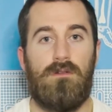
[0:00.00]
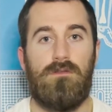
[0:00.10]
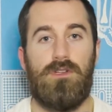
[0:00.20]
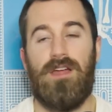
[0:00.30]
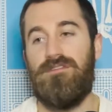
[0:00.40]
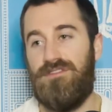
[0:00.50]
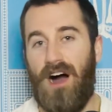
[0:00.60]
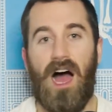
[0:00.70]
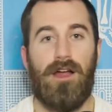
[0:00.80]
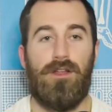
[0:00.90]
You're getting
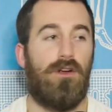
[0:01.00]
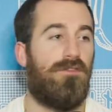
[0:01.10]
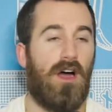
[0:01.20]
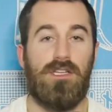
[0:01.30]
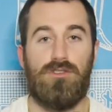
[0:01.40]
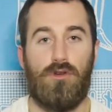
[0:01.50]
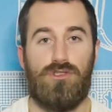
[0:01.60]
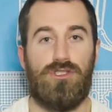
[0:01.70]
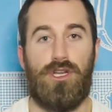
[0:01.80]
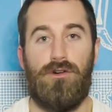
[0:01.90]
fired. Your fucking
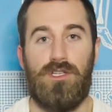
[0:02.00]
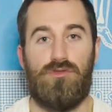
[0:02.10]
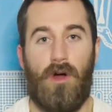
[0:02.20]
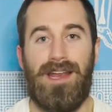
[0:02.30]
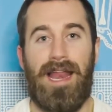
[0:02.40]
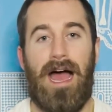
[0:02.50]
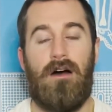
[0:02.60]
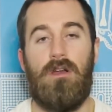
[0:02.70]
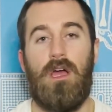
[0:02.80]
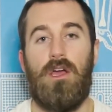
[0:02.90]
Social Security's running
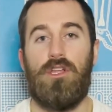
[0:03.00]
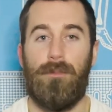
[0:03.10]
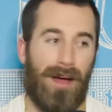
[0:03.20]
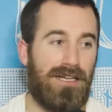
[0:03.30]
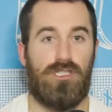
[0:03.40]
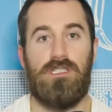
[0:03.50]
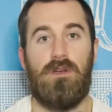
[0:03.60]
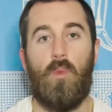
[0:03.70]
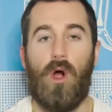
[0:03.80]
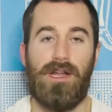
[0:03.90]
out. Your pension
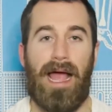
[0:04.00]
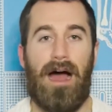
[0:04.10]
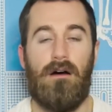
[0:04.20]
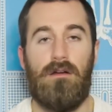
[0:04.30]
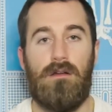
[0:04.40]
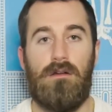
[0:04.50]
didn't work out.